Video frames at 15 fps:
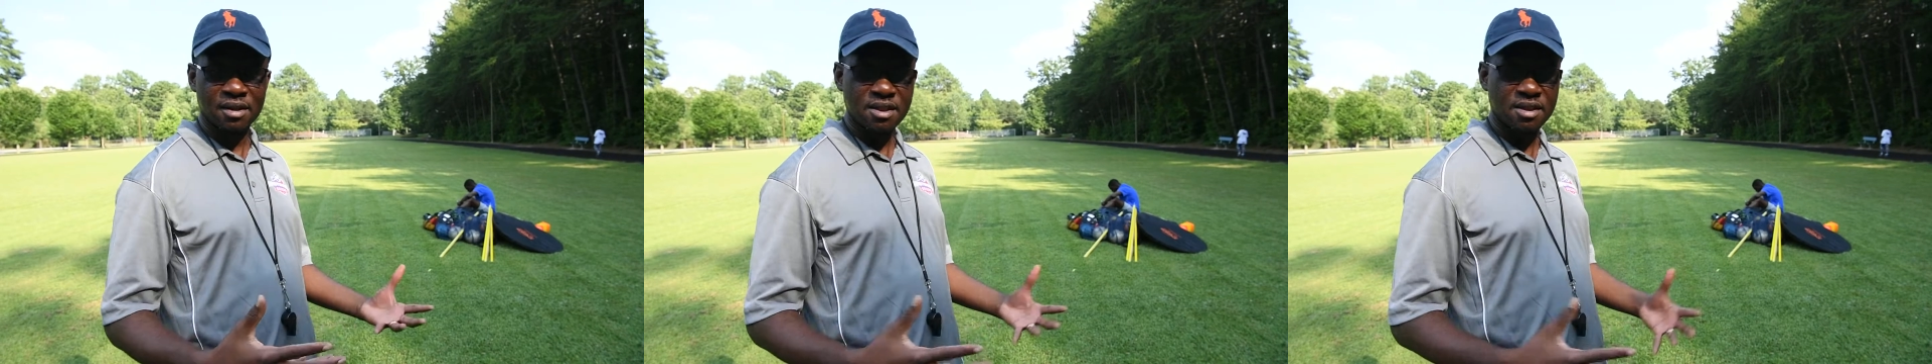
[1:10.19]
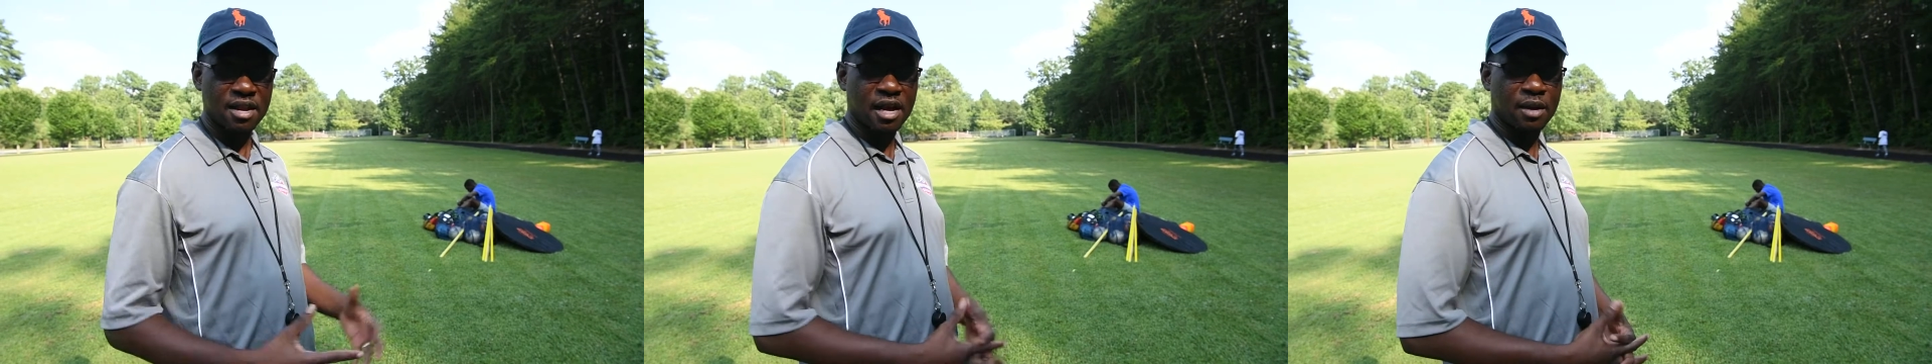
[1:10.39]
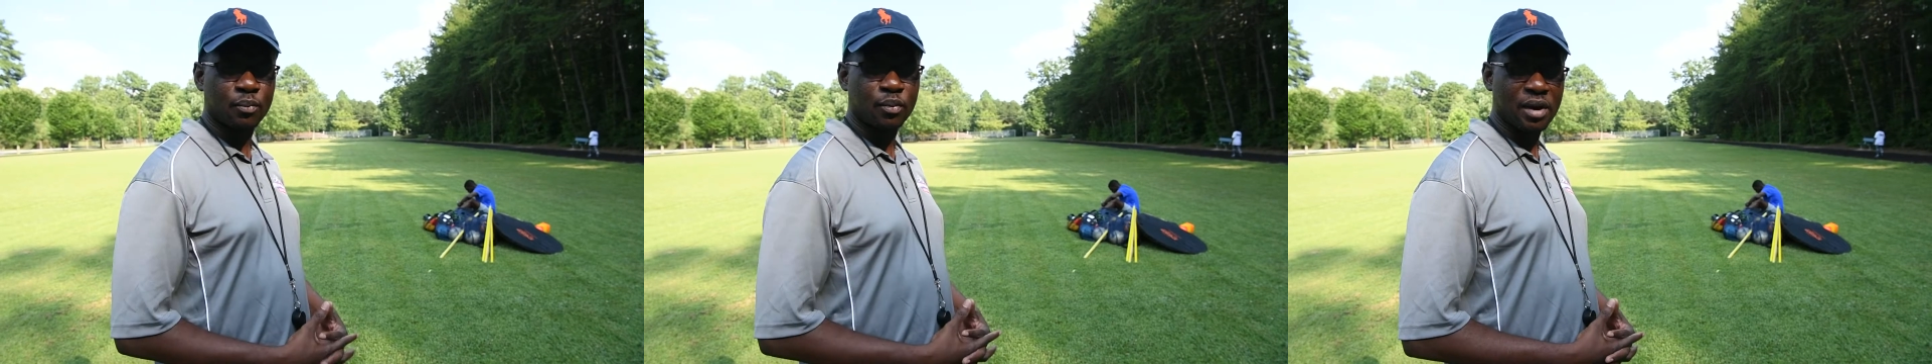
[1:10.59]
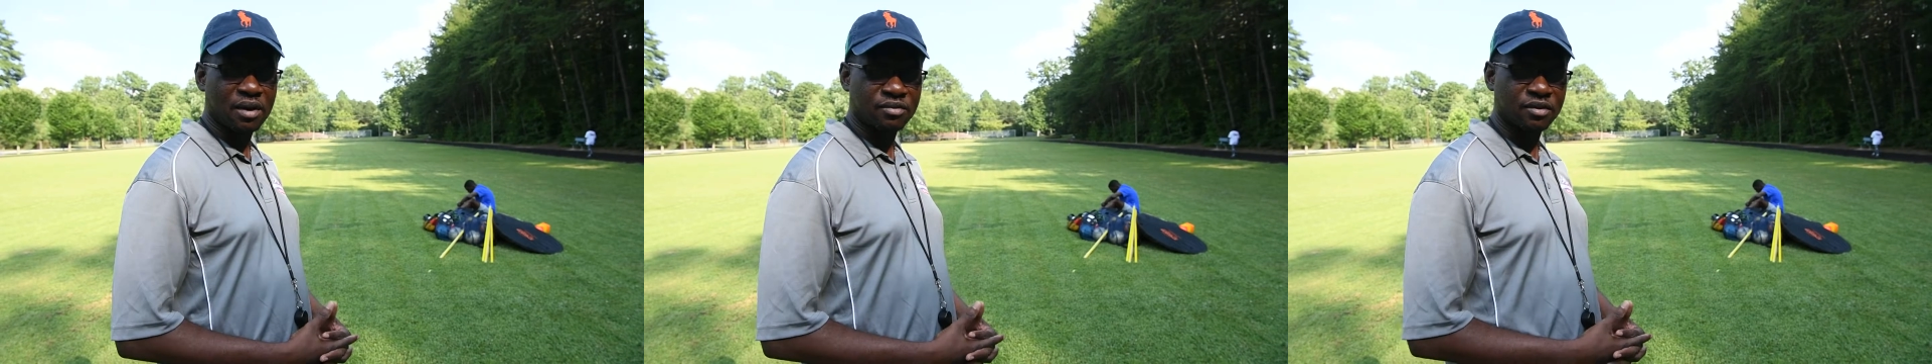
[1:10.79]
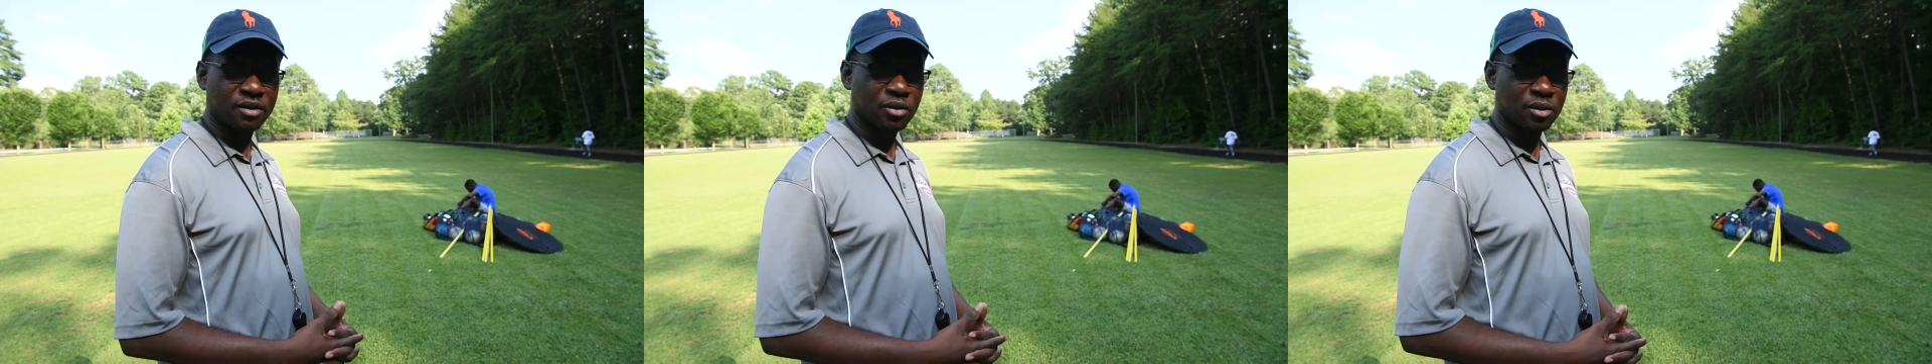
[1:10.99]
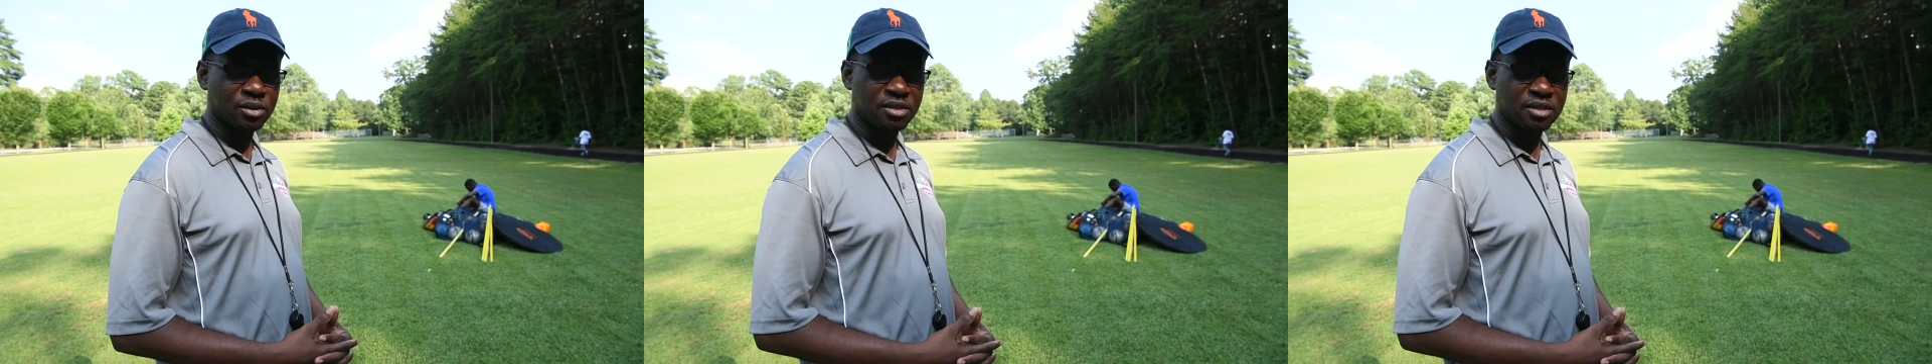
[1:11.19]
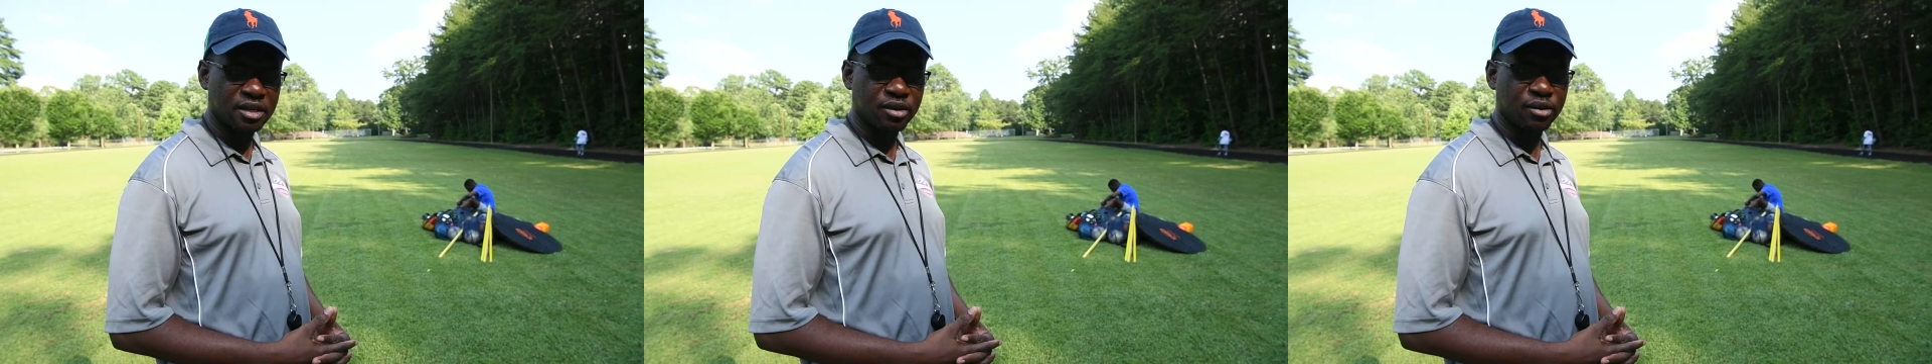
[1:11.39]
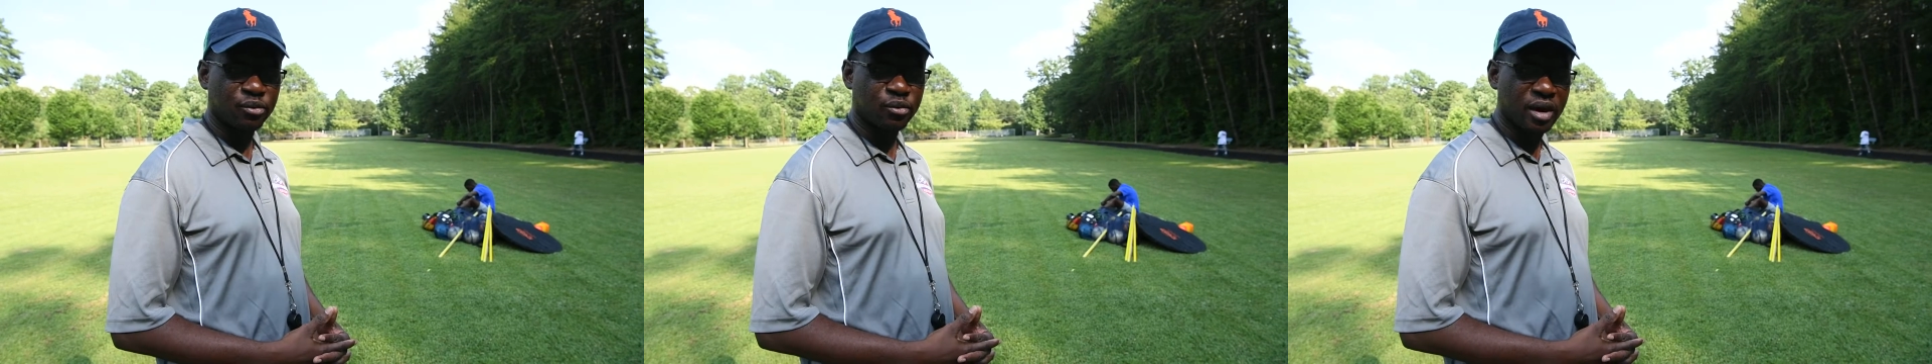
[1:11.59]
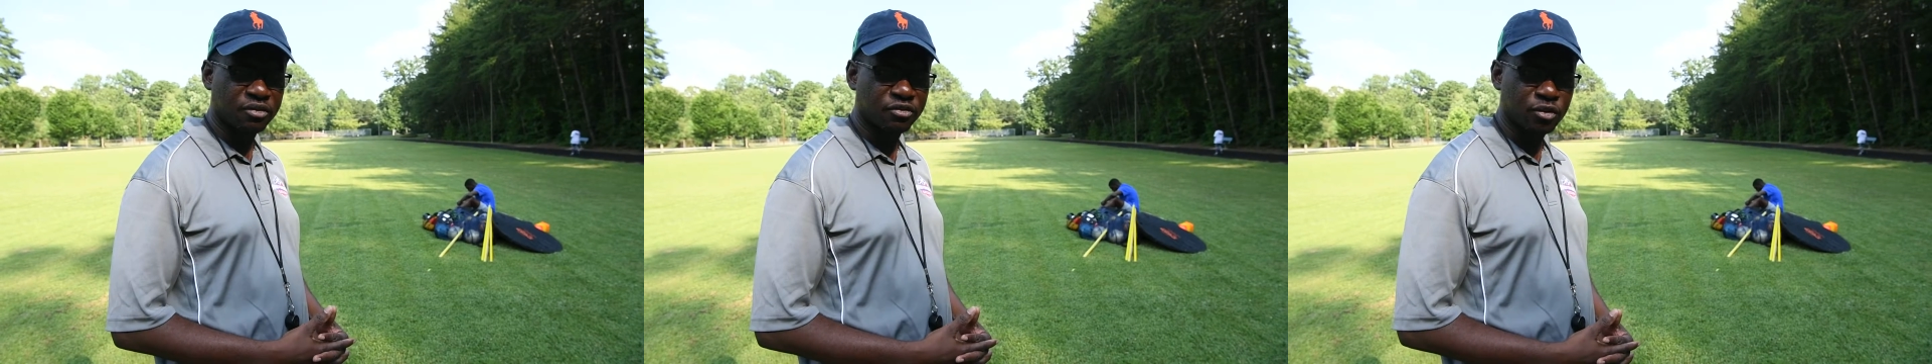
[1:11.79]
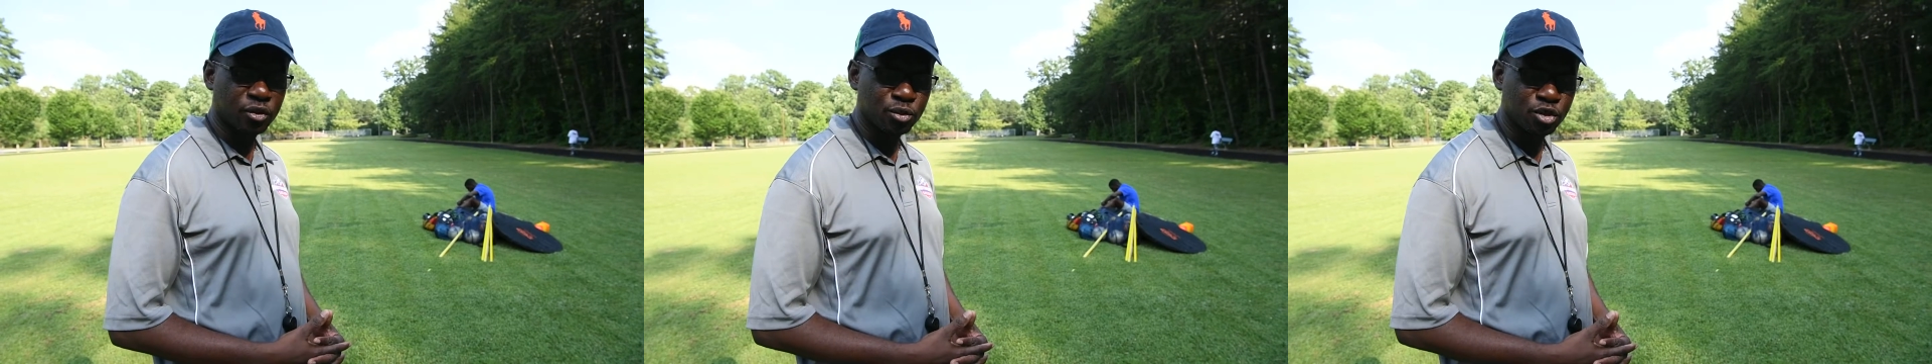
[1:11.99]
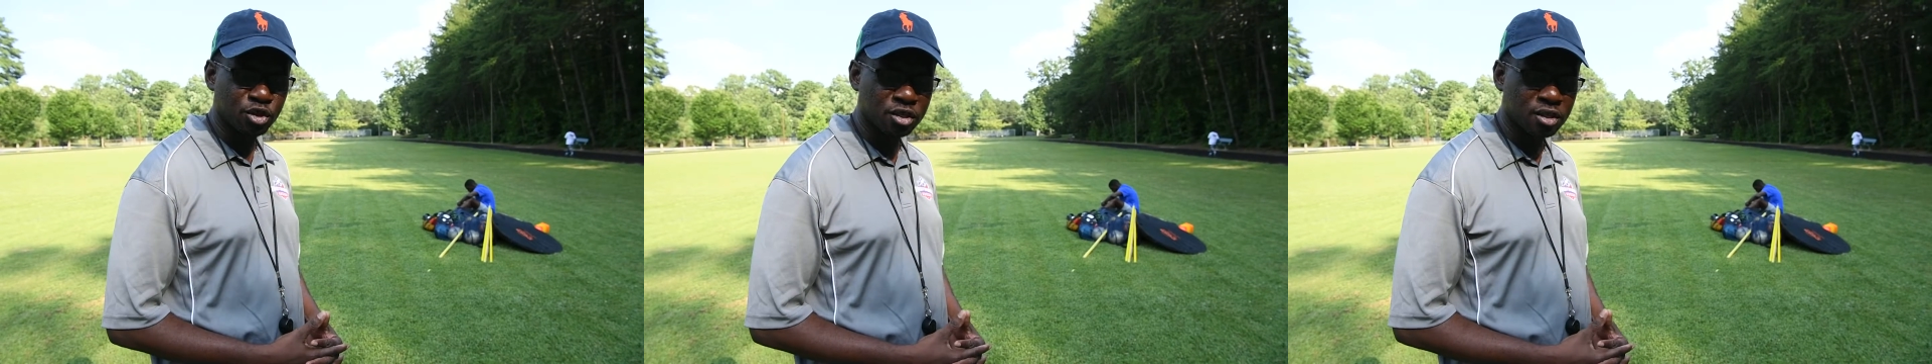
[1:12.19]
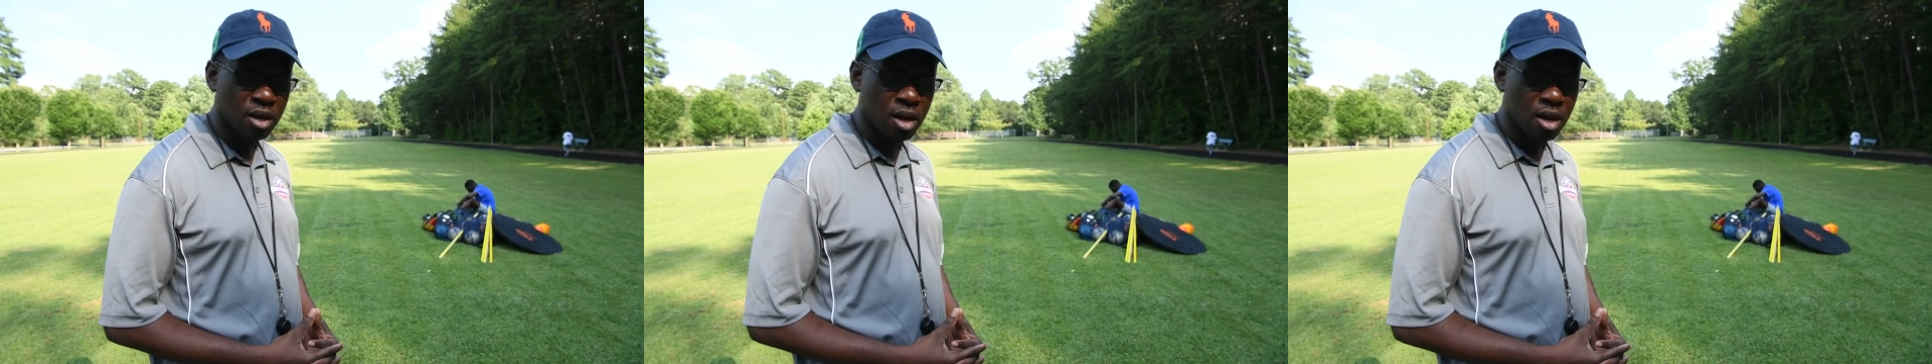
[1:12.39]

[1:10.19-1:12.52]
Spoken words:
nonprofit called City of Refuge?